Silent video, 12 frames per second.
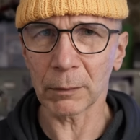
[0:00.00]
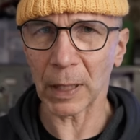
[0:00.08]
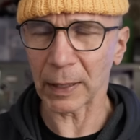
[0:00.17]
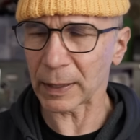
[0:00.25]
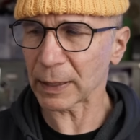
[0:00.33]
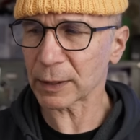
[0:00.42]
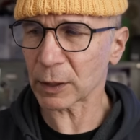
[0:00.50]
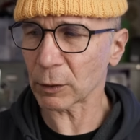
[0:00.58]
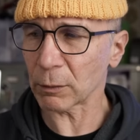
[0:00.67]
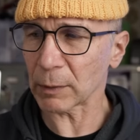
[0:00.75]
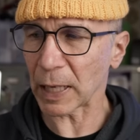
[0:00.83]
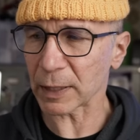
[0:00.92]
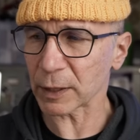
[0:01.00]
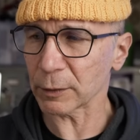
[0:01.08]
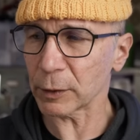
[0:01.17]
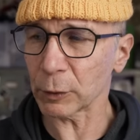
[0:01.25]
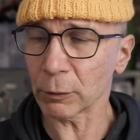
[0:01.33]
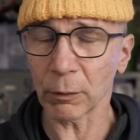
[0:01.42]
I think so as
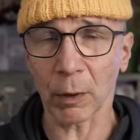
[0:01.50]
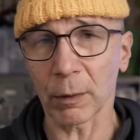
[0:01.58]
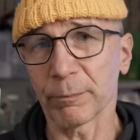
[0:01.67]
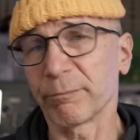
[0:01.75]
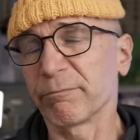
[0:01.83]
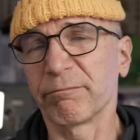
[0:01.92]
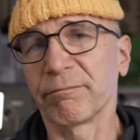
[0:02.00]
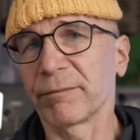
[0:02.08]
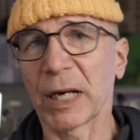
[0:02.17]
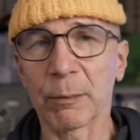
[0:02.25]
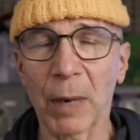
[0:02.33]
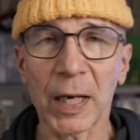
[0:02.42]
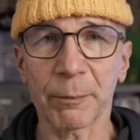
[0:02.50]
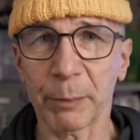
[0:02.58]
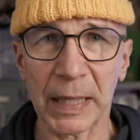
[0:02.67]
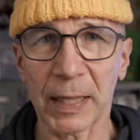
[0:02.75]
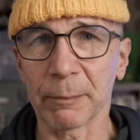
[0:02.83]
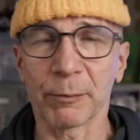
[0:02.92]
new or there might
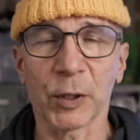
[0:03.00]
be,